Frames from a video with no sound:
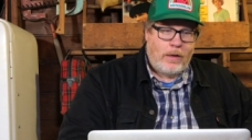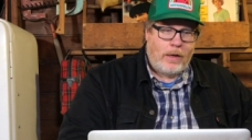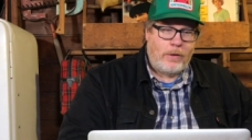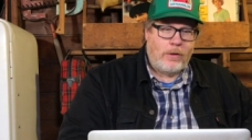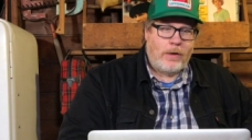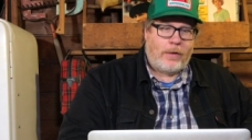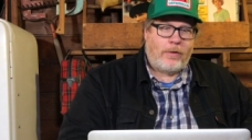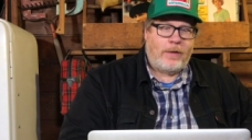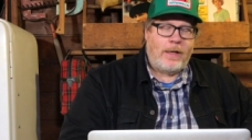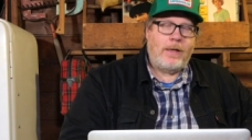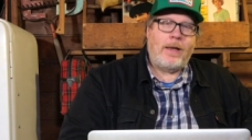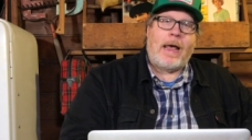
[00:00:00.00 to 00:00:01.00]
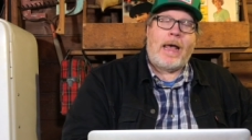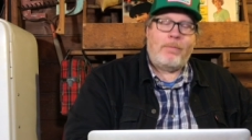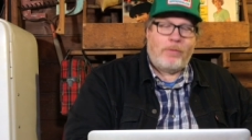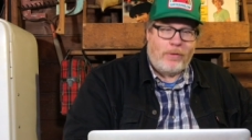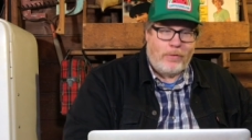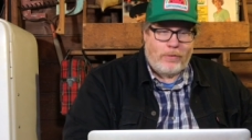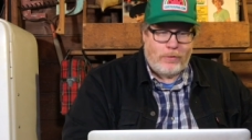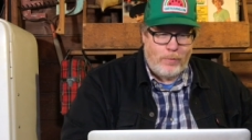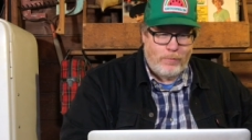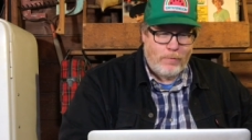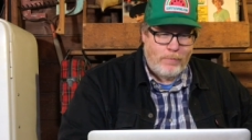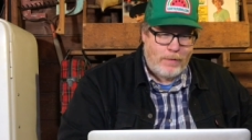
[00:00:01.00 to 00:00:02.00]
In your extended absence,
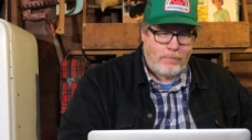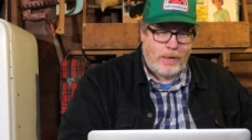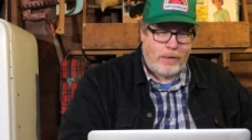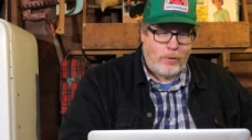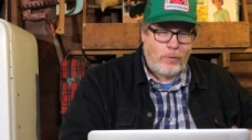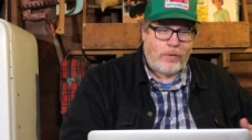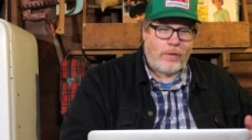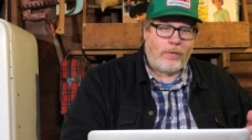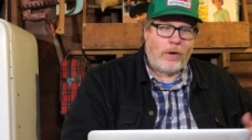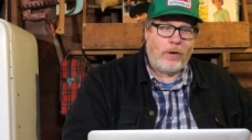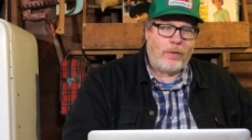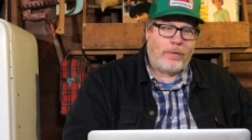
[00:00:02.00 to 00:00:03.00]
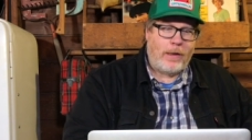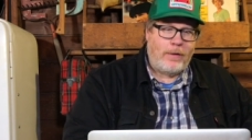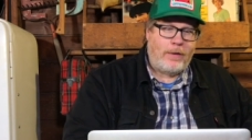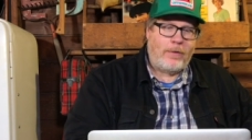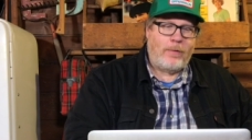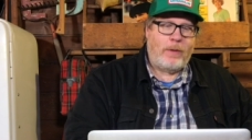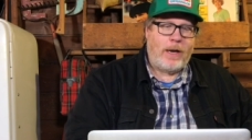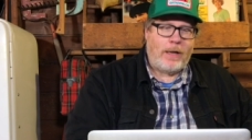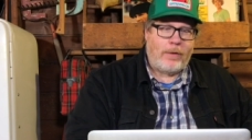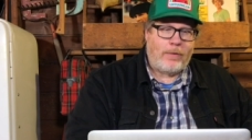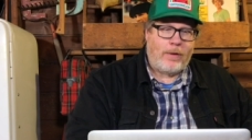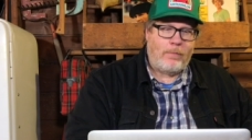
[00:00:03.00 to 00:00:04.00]
you permit me use of earth,
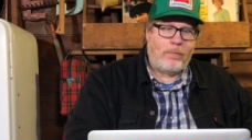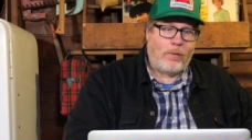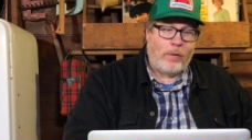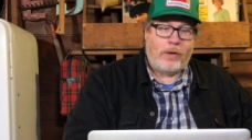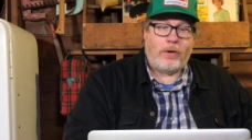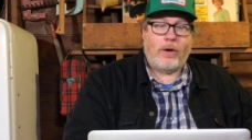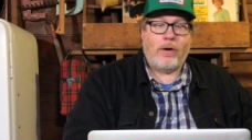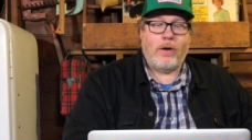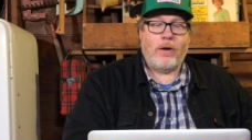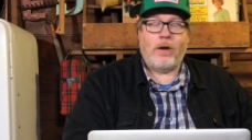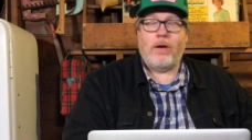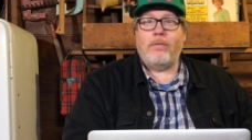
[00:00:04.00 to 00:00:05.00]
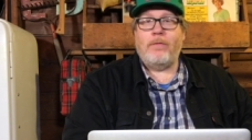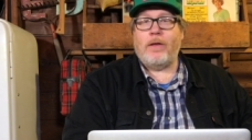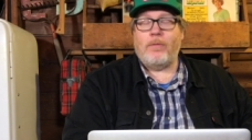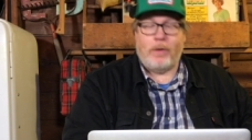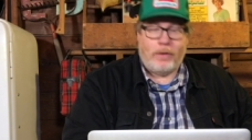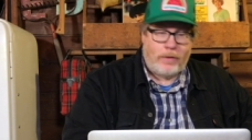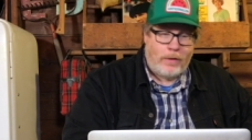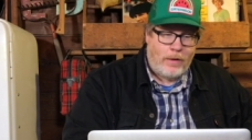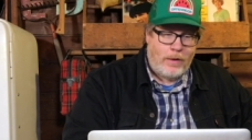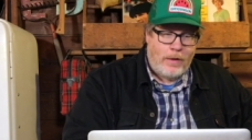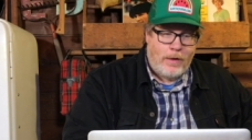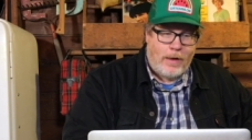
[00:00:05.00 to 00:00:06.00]
anticipating some return on investment.
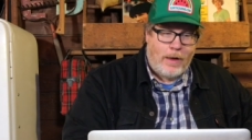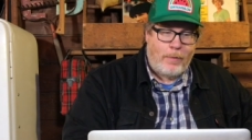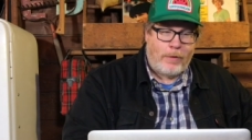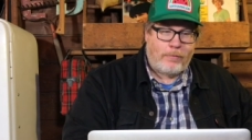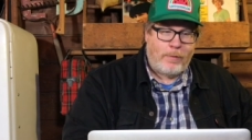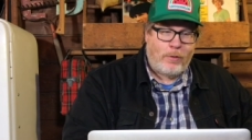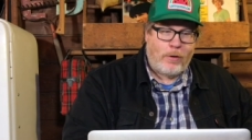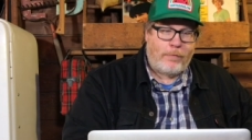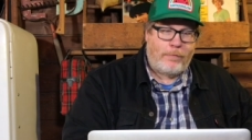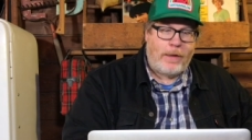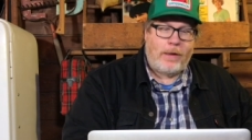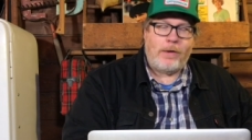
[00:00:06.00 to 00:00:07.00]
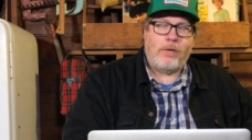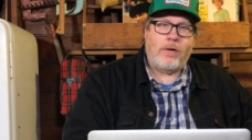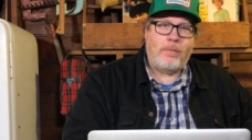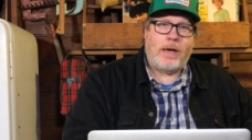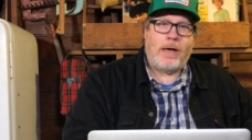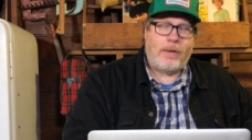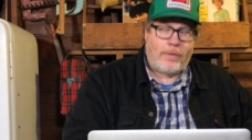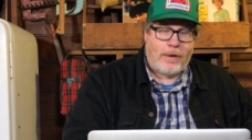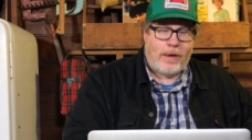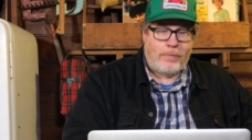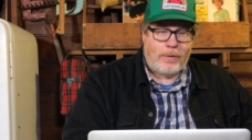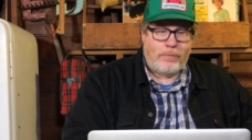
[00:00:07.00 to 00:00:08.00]
I must report failure in my
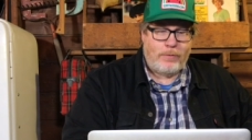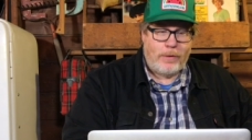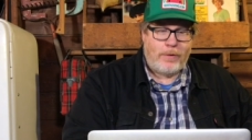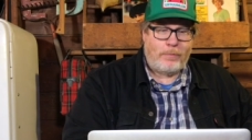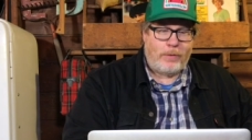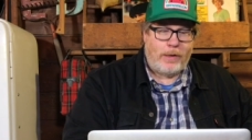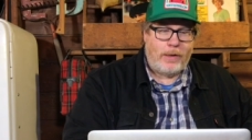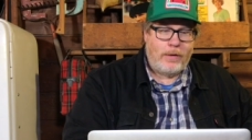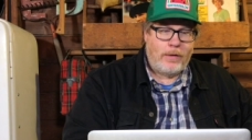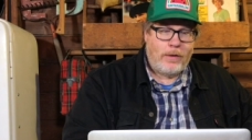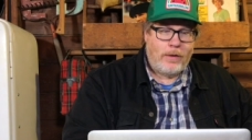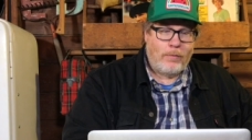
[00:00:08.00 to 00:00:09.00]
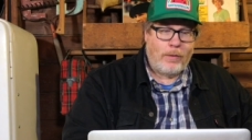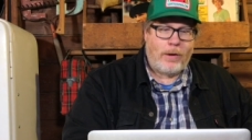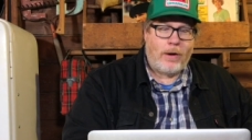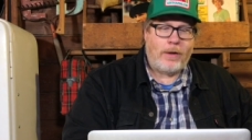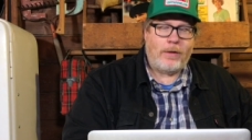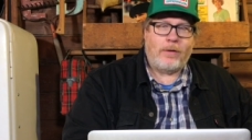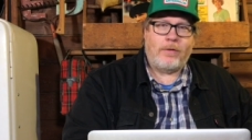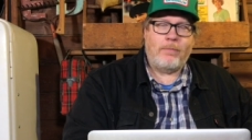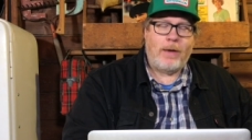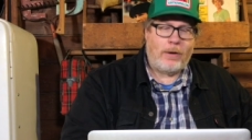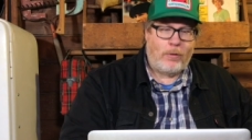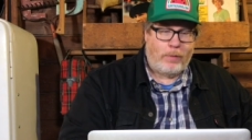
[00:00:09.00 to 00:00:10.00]
assignment, principally regarding the
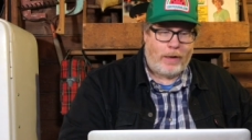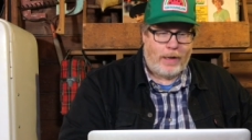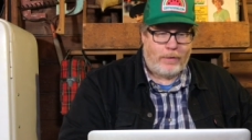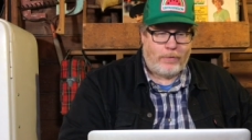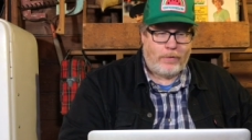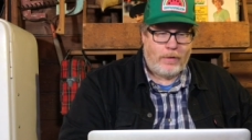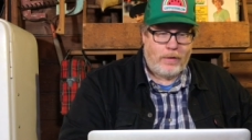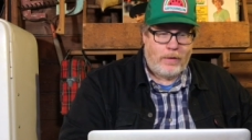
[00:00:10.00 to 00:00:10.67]
tomato plants.